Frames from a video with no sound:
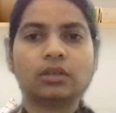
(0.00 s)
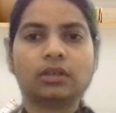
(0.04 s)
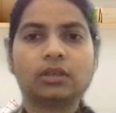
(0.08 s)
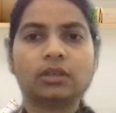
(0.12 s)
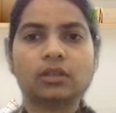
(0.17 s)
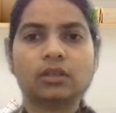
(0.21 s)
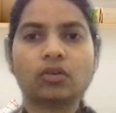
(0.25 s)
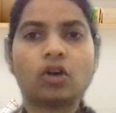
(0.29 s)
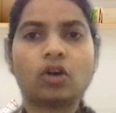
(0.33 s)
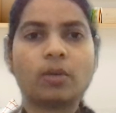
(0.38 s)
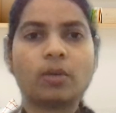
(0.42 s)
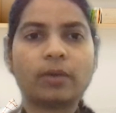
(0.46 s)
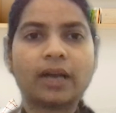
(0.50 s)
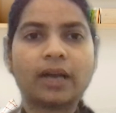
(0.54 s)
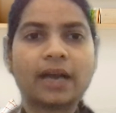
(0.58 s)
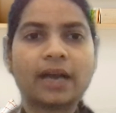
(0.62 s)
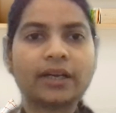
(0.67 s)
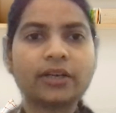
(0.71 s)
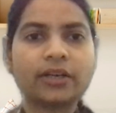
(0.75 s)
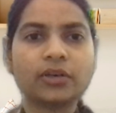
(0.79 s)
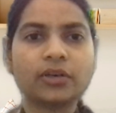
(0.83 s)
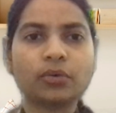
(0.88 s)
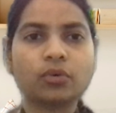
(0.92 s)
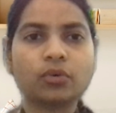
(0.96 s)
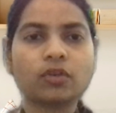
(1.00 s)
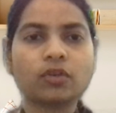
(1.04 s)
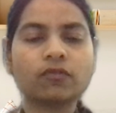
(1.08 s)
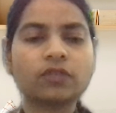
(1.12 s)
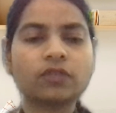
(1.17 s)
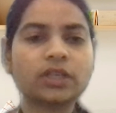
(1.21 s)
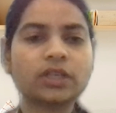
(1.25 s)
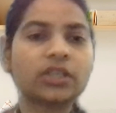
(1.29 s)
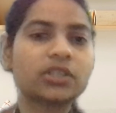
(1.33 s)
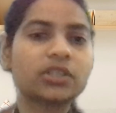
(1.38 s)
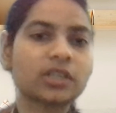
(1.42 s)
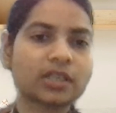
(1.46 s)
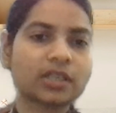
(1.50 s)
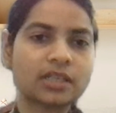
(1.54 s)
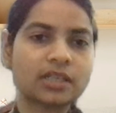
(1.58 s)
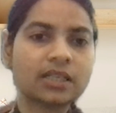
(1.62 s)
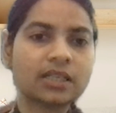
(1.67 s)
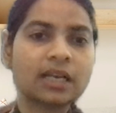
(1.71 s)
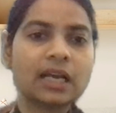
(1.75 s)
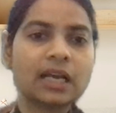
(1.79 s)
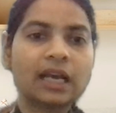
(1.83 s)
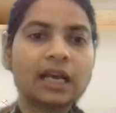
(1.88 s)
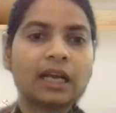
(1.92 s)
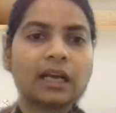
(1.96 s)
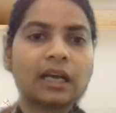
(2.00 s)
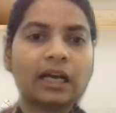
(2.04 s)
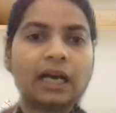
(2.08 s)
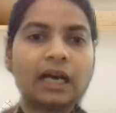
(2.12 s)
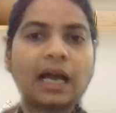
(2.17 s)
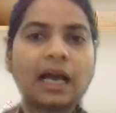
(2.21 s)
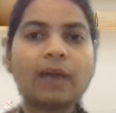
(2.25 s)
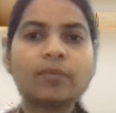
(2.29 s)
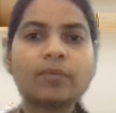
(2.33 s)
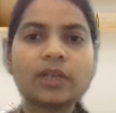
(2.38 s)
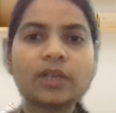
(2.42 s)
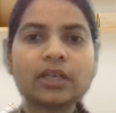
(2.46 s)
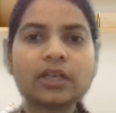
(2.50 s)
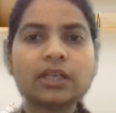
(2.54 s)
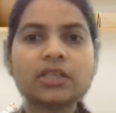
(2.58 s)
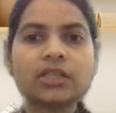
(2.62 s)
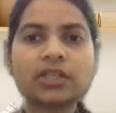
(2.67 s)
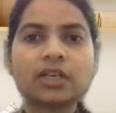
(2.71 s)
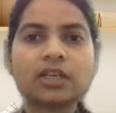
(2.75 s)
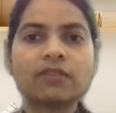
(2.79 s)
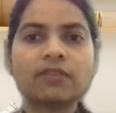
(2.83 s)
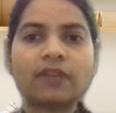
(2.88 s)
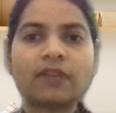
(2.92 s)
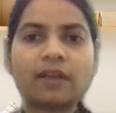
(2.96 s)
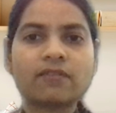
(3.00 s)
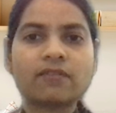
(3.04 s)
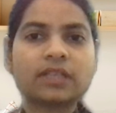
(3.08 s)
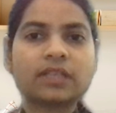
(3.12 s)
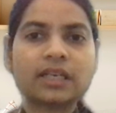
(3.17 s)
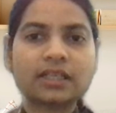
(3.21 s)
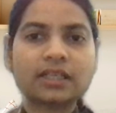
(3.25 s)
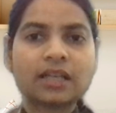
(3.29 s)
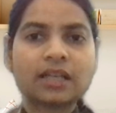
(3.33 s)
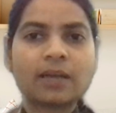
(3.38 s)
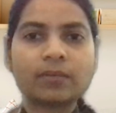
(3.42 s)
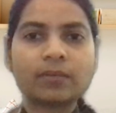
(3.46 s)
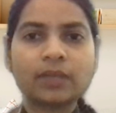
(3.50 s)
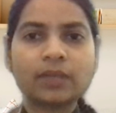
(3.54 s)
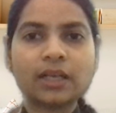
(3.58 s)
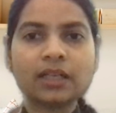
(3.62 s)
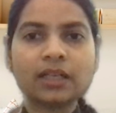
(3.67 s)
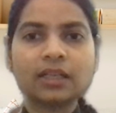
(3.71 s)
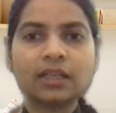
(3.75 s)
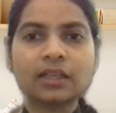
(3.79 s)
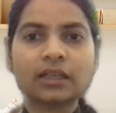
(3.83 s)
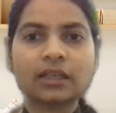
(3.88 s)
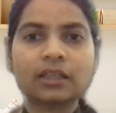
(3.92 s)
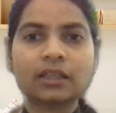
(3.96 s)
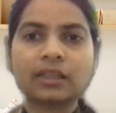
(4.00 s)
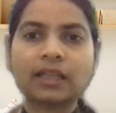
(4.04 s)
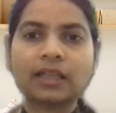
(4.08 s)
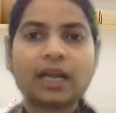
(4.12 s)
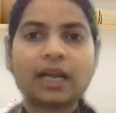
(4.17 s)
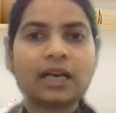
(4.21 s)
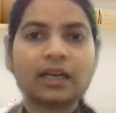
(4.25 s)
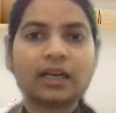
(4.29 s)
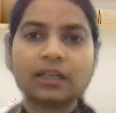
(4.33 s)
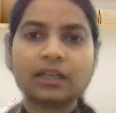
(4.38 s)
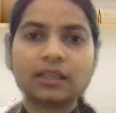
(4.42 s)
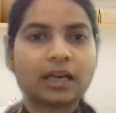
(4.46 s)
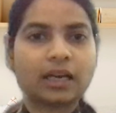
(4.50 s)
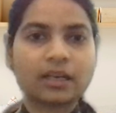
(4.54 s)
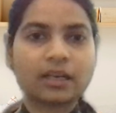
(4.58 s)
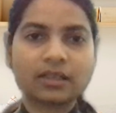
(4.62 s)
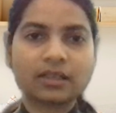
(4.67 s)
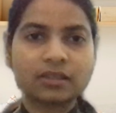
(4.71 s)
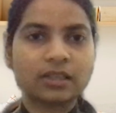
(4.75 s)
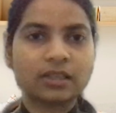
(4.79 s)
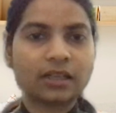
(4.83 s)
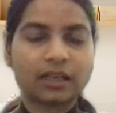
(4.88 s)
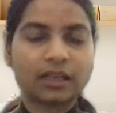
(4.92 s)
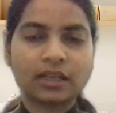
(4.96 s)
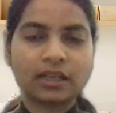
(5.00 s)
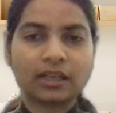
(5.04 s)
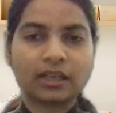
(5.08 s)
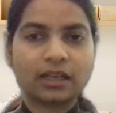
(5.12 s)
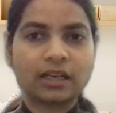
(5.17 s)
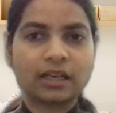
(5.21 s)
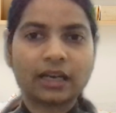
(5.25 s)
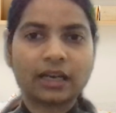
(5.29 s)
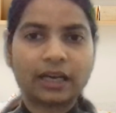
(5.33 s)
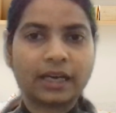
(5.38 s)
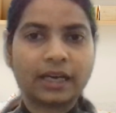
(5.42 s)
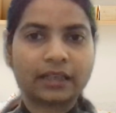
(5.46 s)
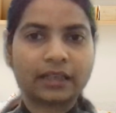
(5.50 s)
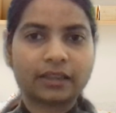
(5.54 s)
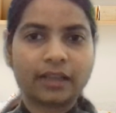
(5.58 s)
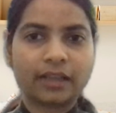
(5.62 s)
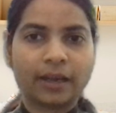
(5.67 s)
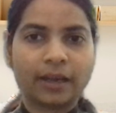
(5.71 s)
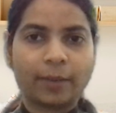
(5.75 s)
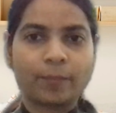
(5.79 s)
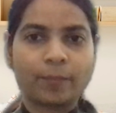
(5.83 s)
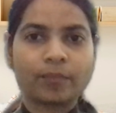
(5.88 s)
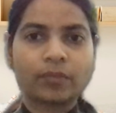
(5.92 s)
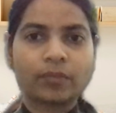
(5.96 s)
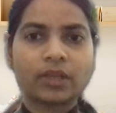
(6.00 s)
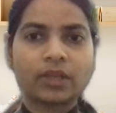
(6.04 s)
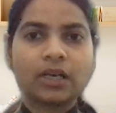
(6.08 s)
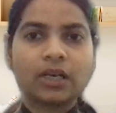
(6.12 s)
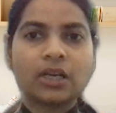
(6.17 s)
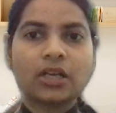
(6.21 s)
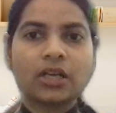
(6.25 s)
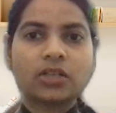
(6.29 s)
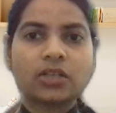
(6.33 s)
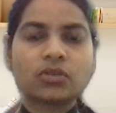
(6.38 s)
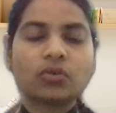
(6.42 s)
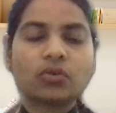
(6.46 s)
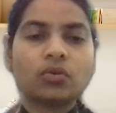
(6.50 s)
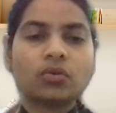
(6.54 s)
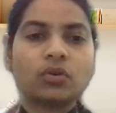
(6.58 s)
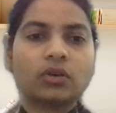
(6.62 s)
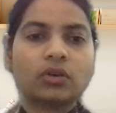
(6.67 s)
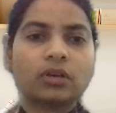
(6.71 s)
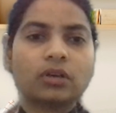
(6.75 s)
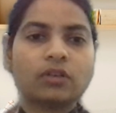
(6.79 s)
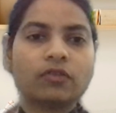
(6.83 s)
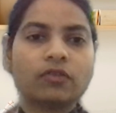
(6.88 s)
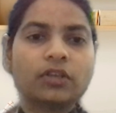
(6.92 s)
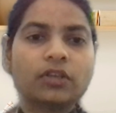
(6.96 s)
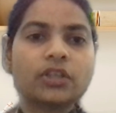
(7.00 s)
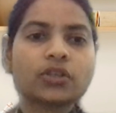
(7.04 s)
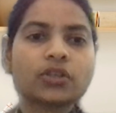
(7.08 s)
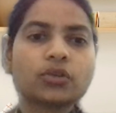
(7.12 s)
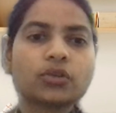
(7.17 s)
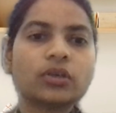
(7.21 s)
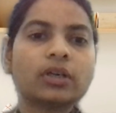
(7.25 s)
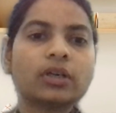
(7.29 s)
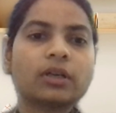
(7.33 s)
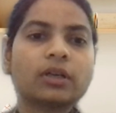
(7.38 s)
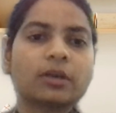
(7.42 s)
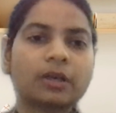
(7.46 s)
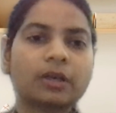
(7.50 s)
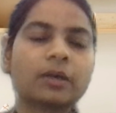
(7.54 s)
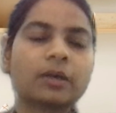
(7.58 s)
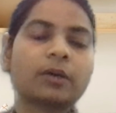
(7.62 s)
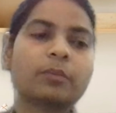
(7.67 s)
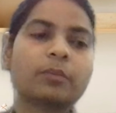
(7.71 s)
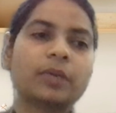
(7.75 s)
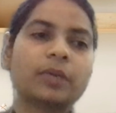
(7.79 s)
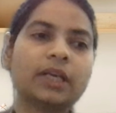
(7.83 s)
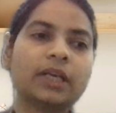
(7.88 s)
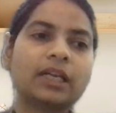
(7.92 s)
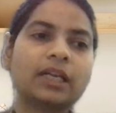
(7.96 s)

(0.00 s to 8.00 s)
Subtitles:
common attitude of teachers is, I'm the teacher, if I have said something, that is the correct thing. So we should be in a